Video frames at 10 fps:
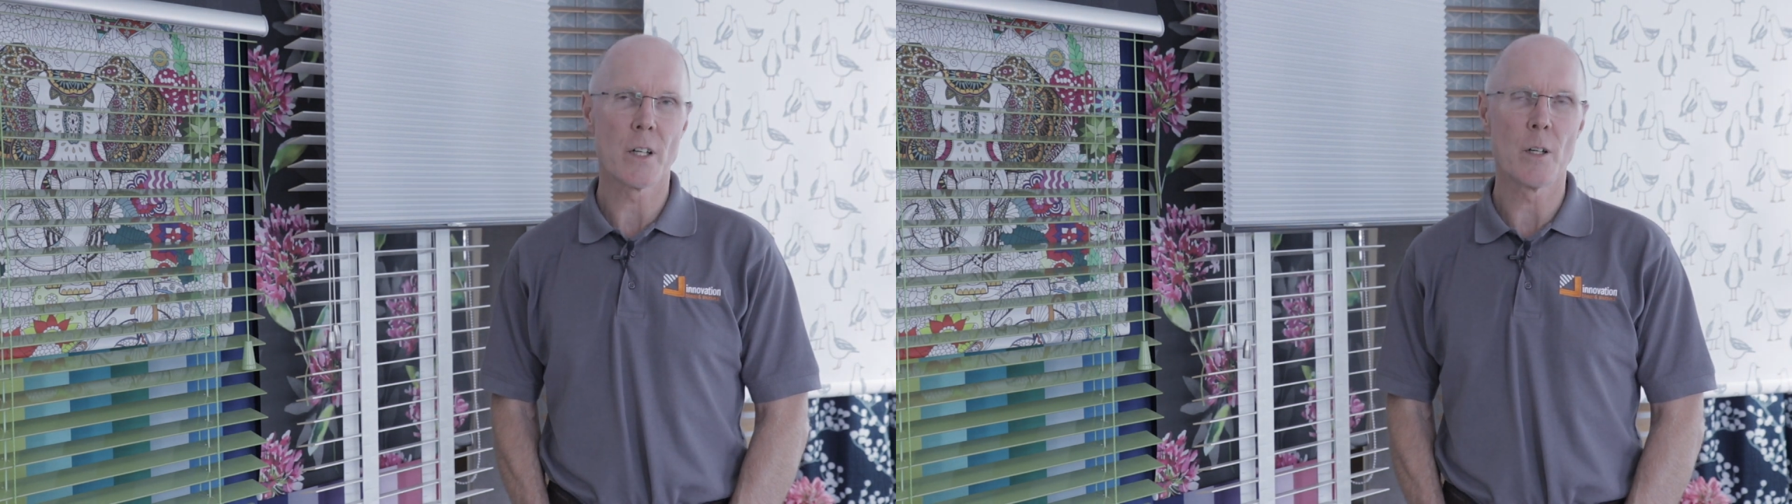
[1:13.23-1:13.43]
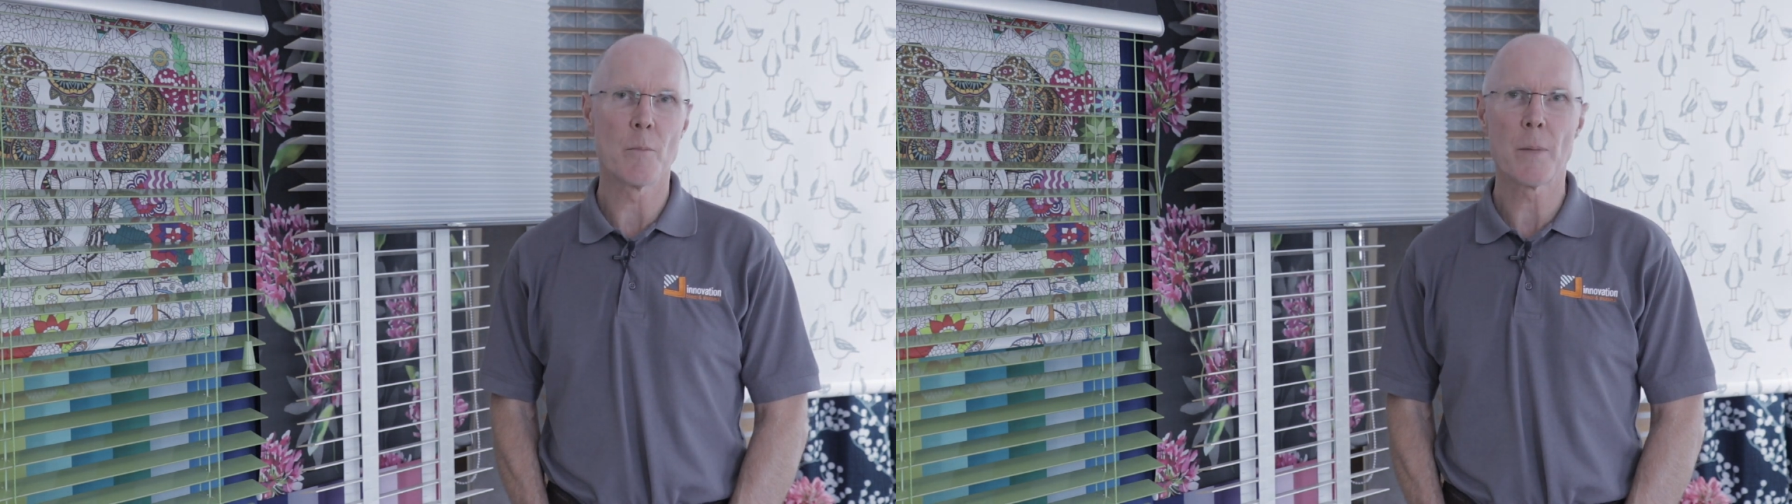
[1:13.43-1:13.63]

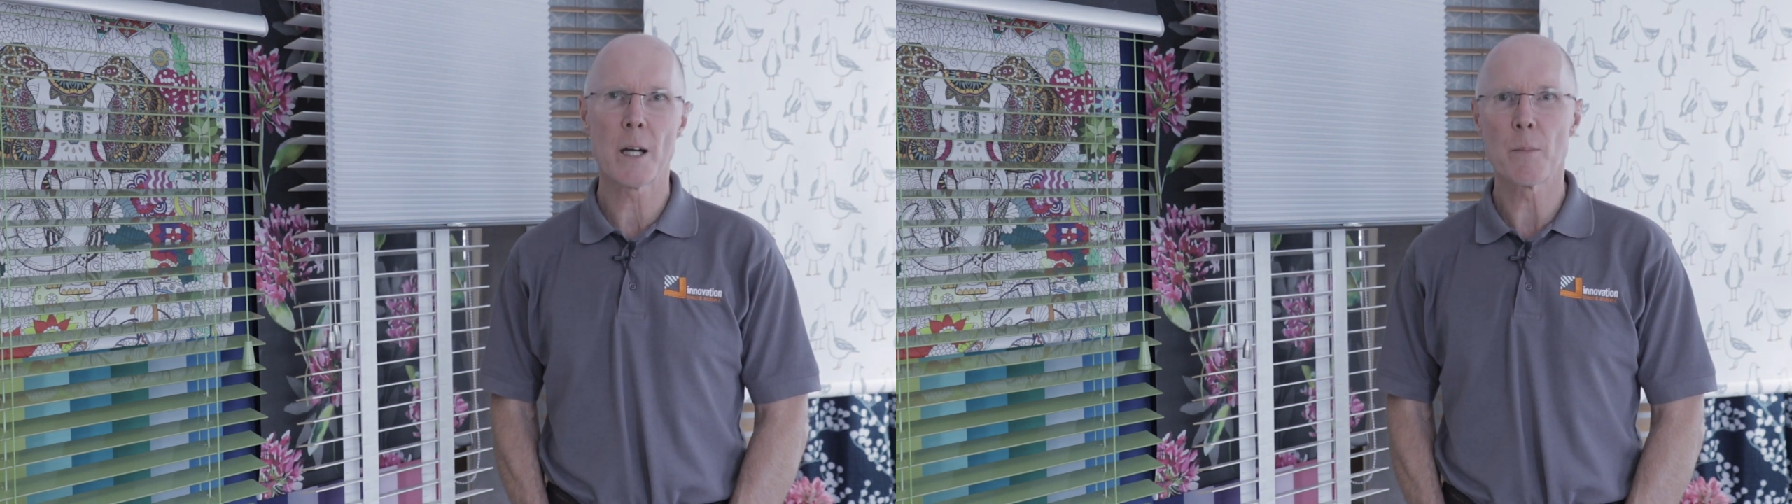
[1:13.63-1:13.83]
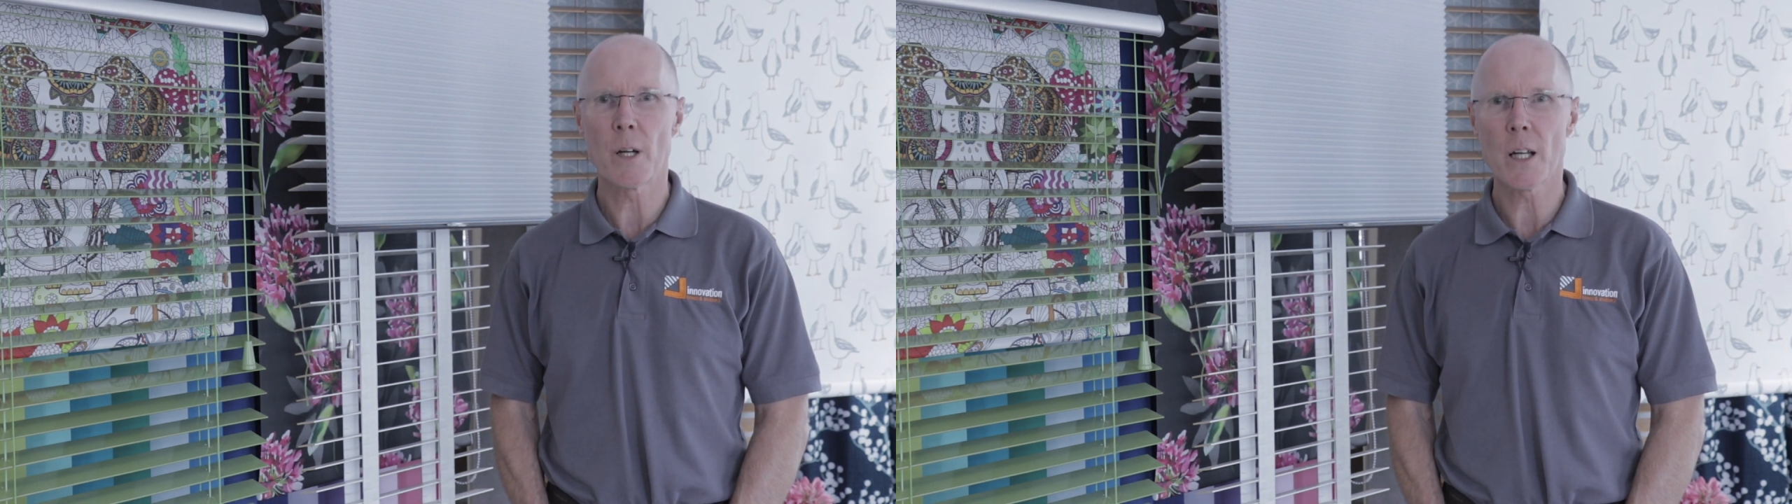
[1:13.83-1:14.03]
um,
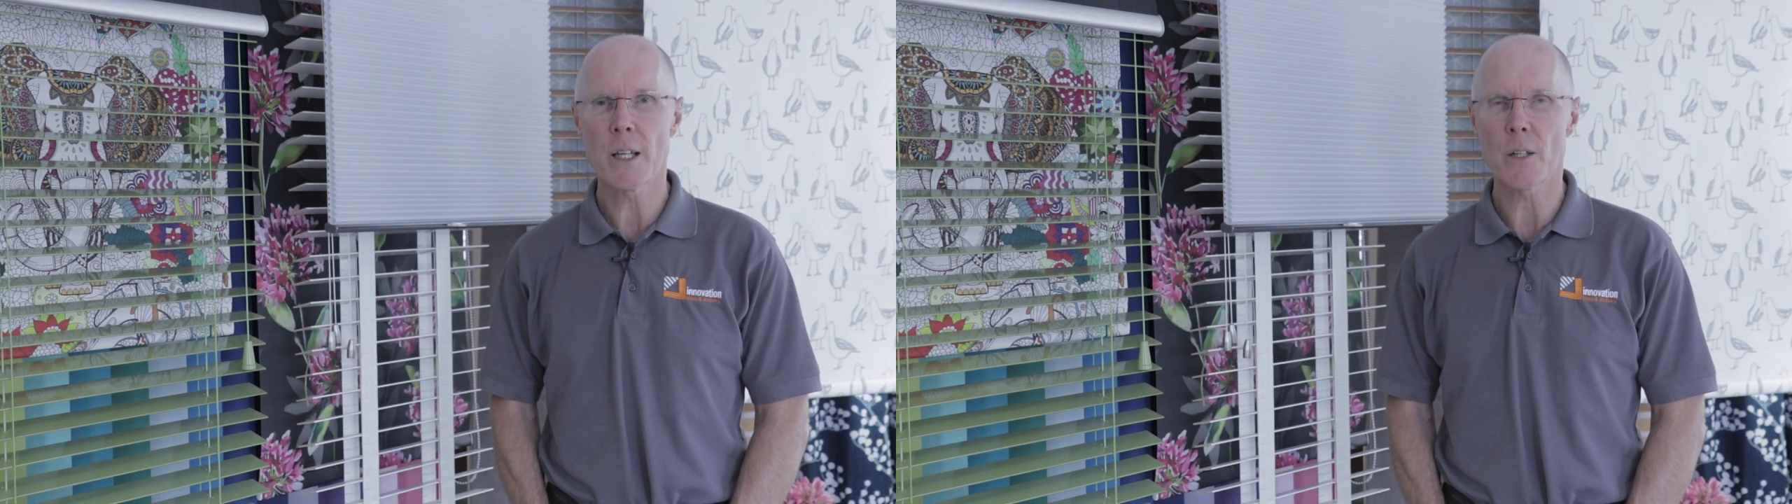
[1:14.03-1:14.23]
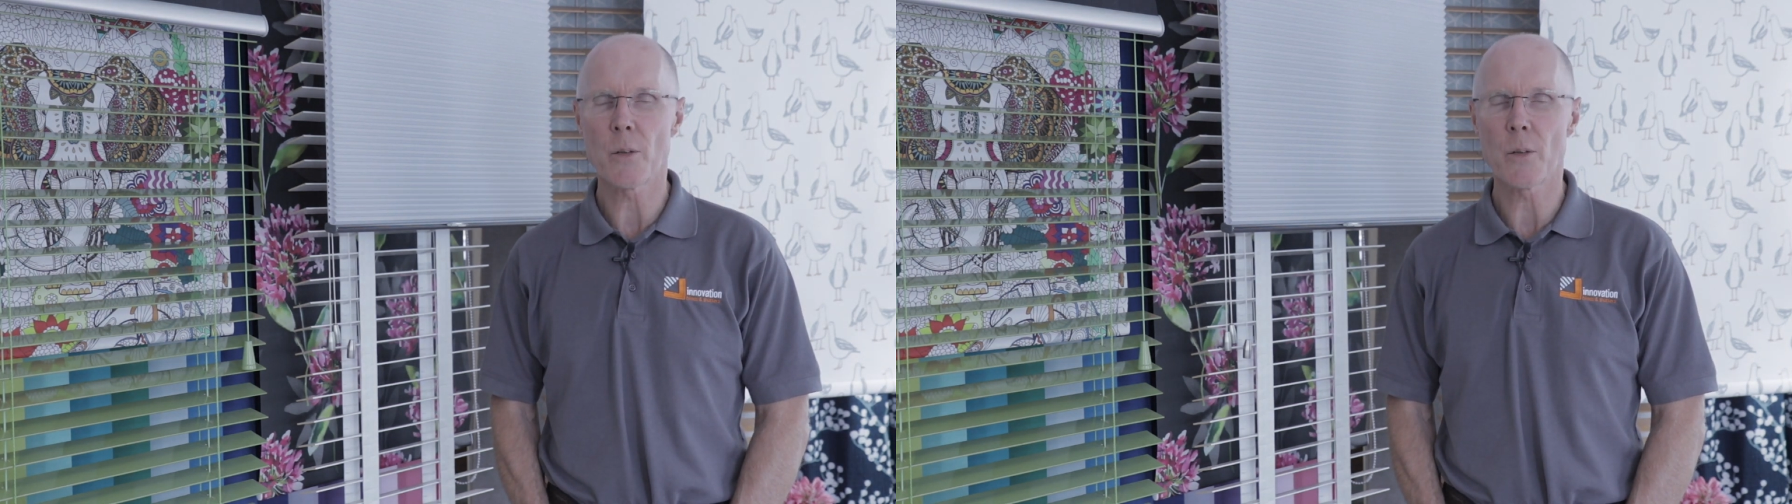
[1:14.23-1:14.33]
pay-per-click